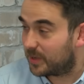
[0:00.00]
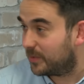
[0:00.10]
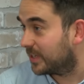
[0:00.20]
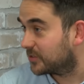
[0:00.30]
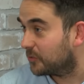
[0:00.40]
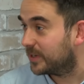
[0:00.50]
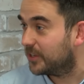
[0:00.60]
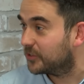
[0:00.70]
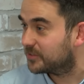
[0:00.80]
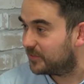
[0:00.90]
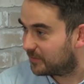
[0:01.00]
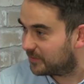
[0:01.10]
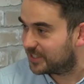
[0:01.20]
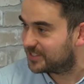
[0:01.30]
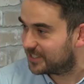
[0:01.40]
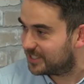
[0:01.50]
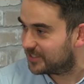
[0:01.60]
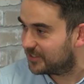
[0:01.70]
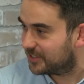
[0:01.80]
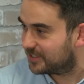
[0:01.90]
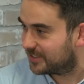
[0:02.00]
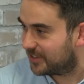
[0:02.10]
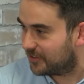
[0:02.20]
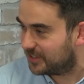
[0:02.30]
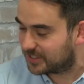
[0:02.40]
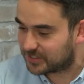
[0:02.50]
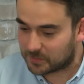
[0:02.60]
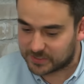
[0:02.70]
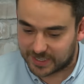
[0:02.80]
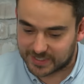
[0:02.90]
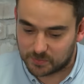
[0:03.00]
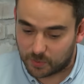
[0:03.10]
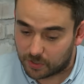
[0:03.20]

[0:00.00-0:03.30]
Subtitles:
Maybe that's already Huddersfield for this season that are in the top six.